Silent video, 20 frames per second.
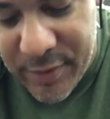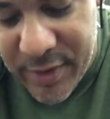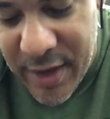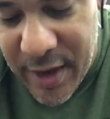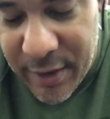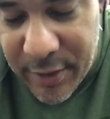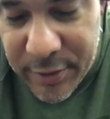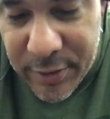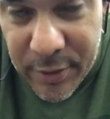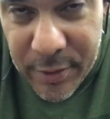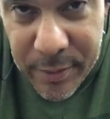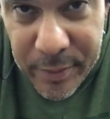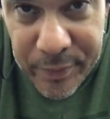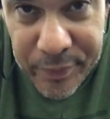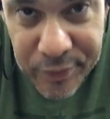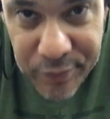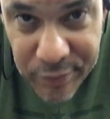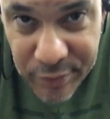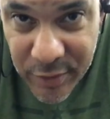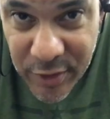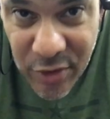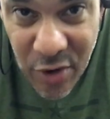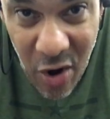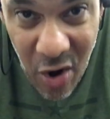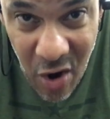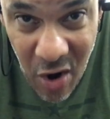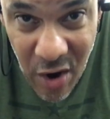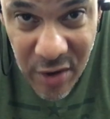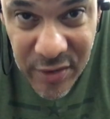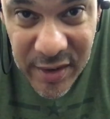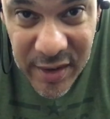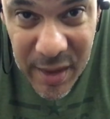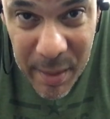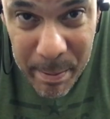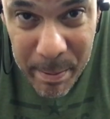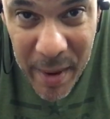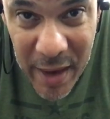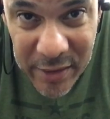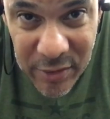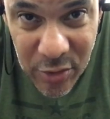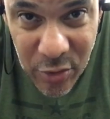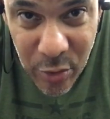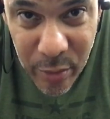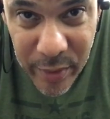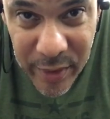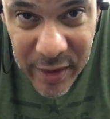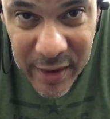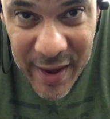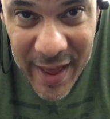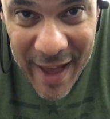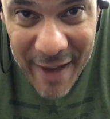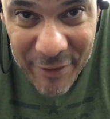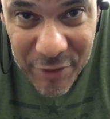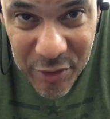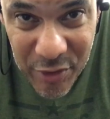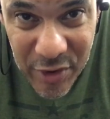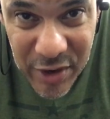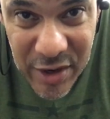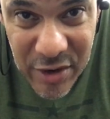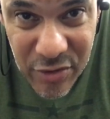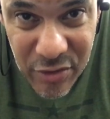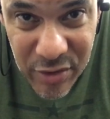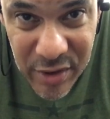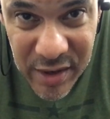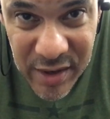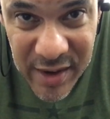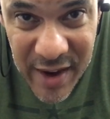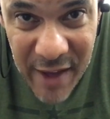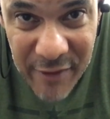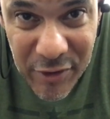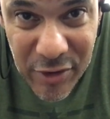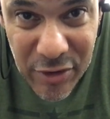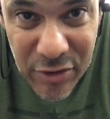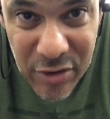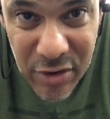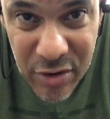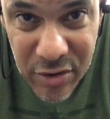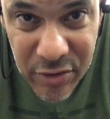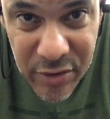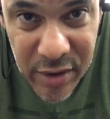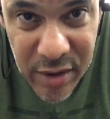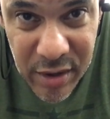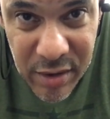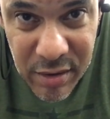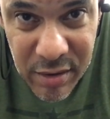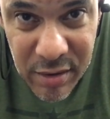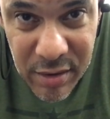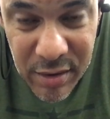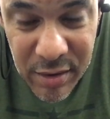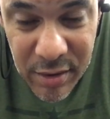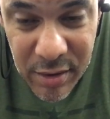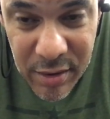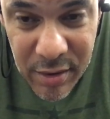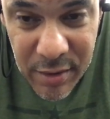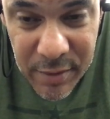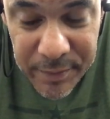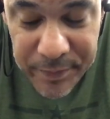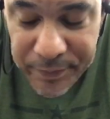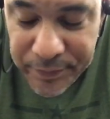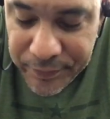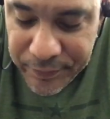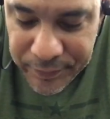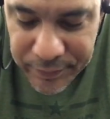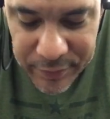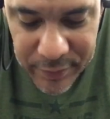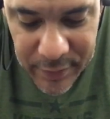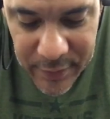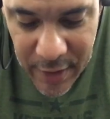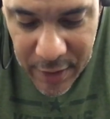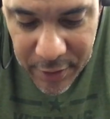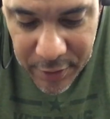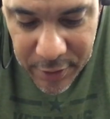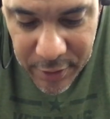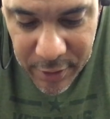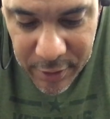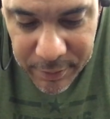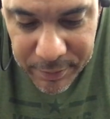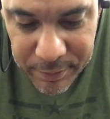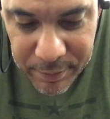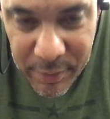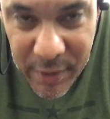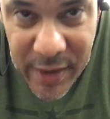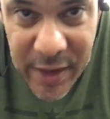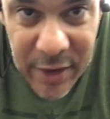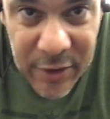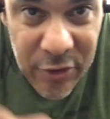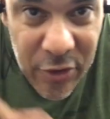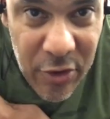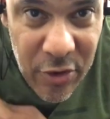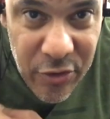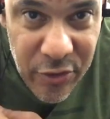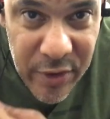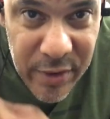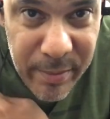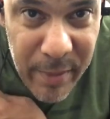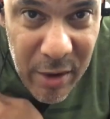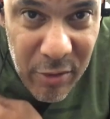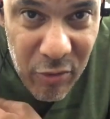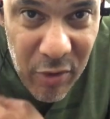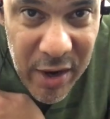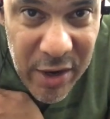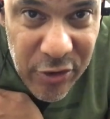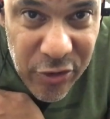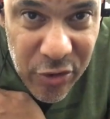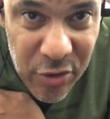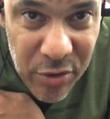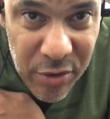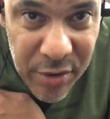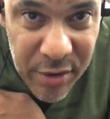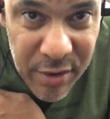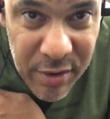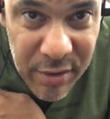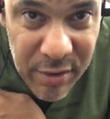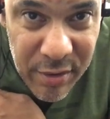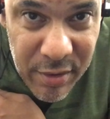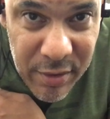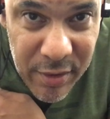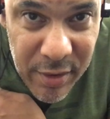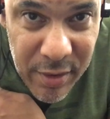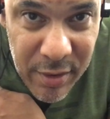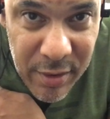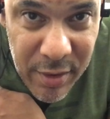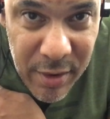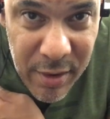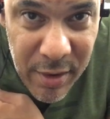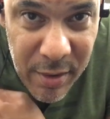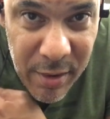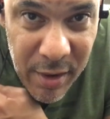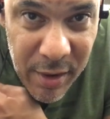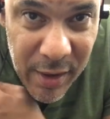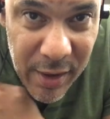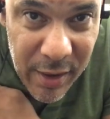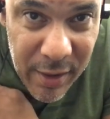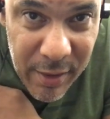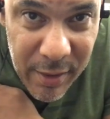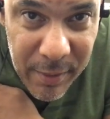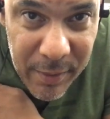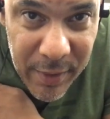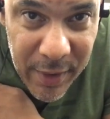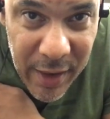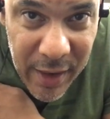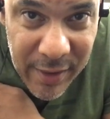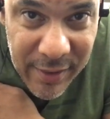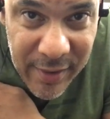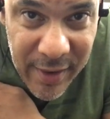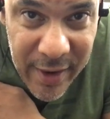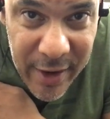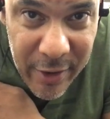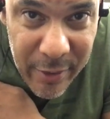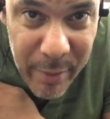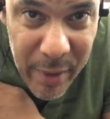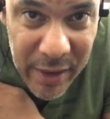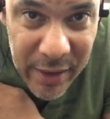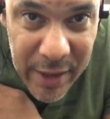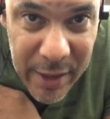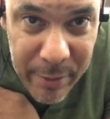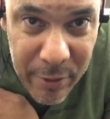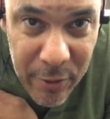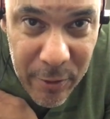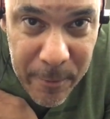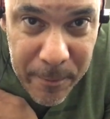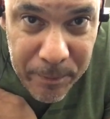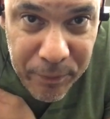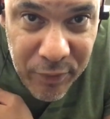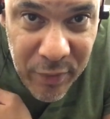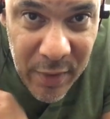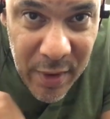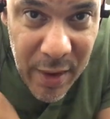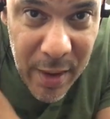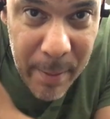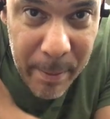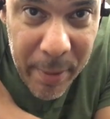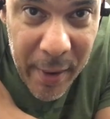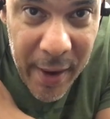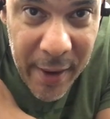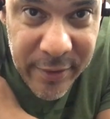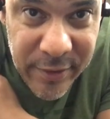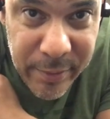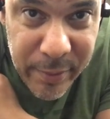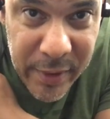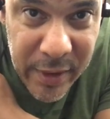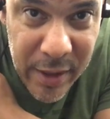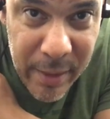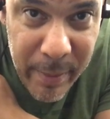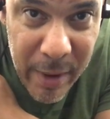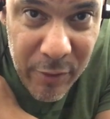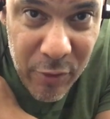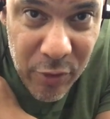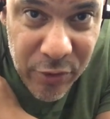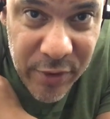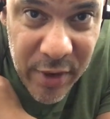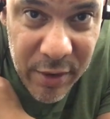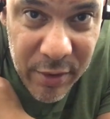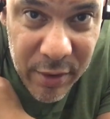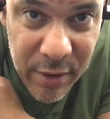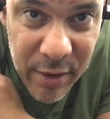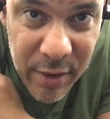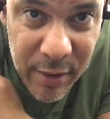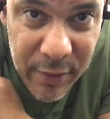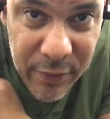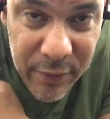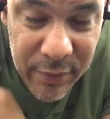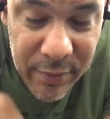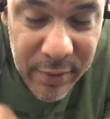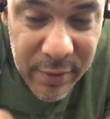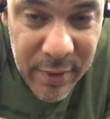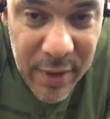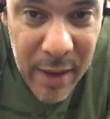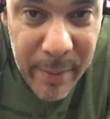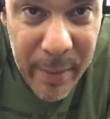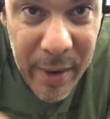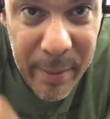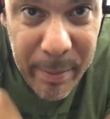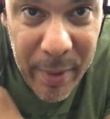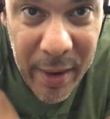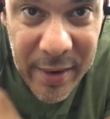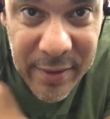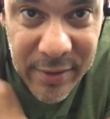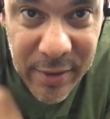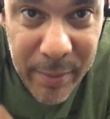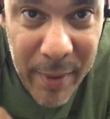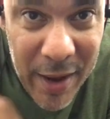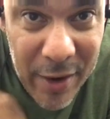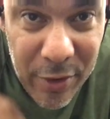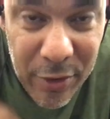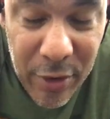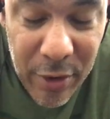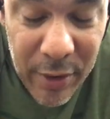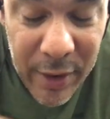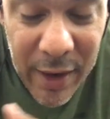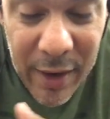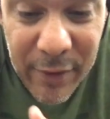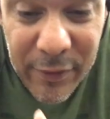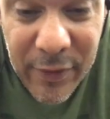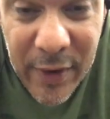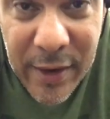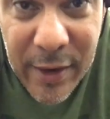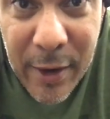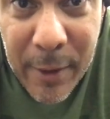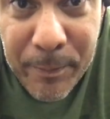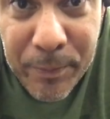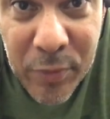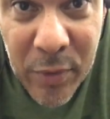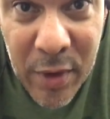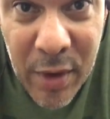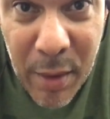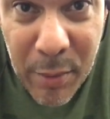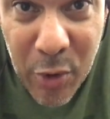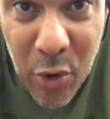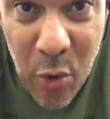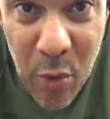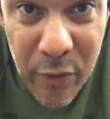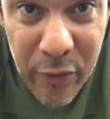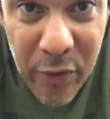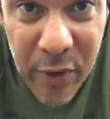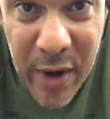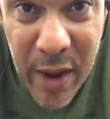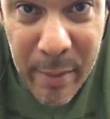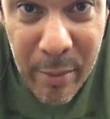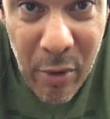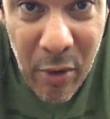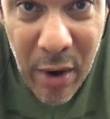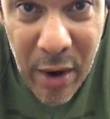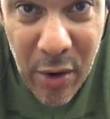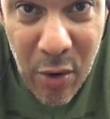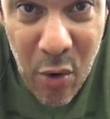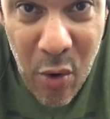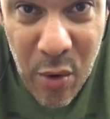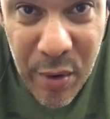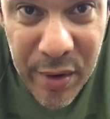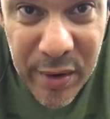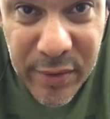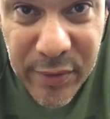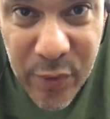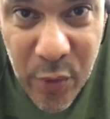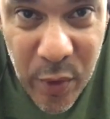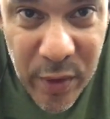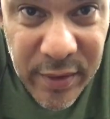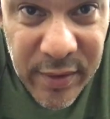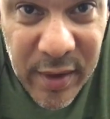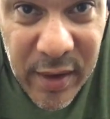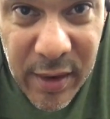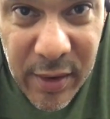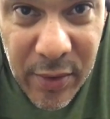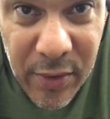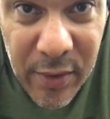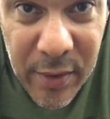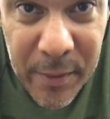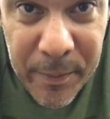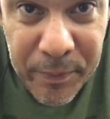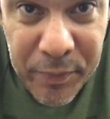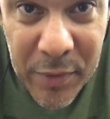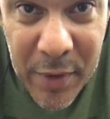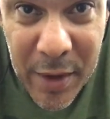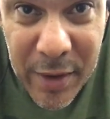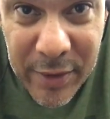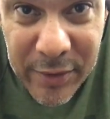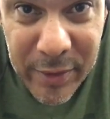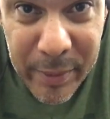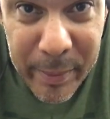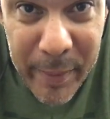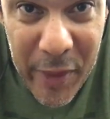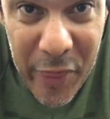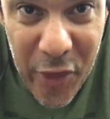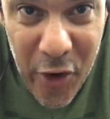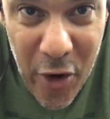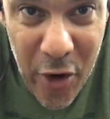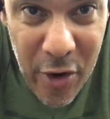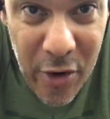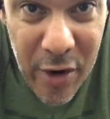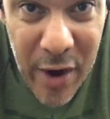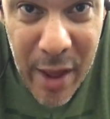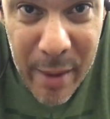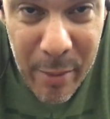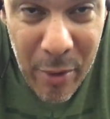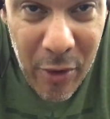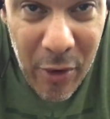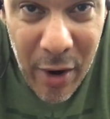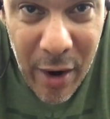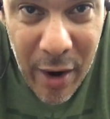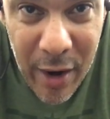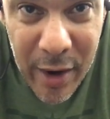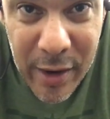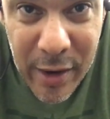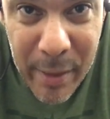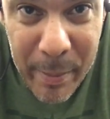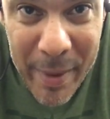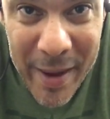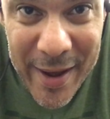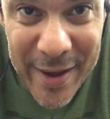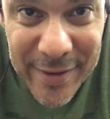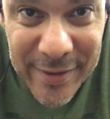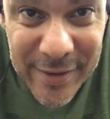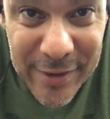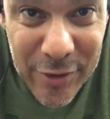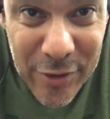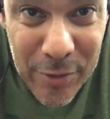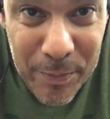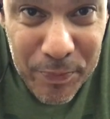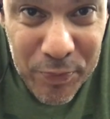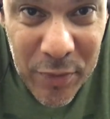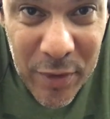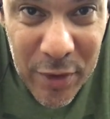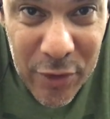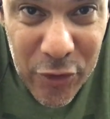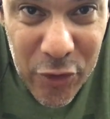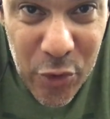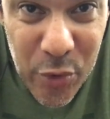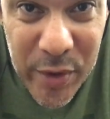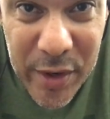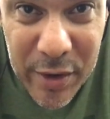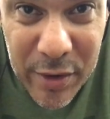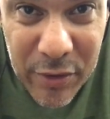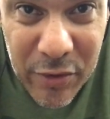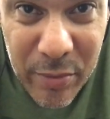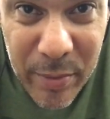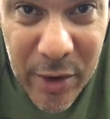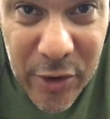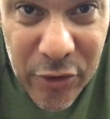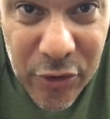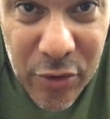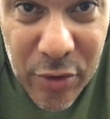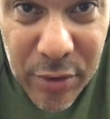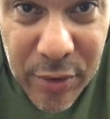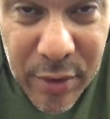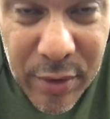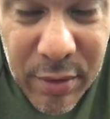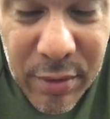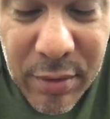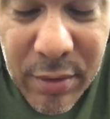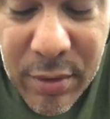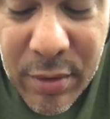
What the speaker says: I'm telling you, it's hard to get back to normal again after an injury and after surgery. I don't know. My next surgery is my right shoulder, got a tear in my labrum, and possibly in my rotator cuff and my bicep. I don't know. Yeah, why not? I'm going for an MRI August 14th. Took my third MRI in the past 2 years for my shoulder.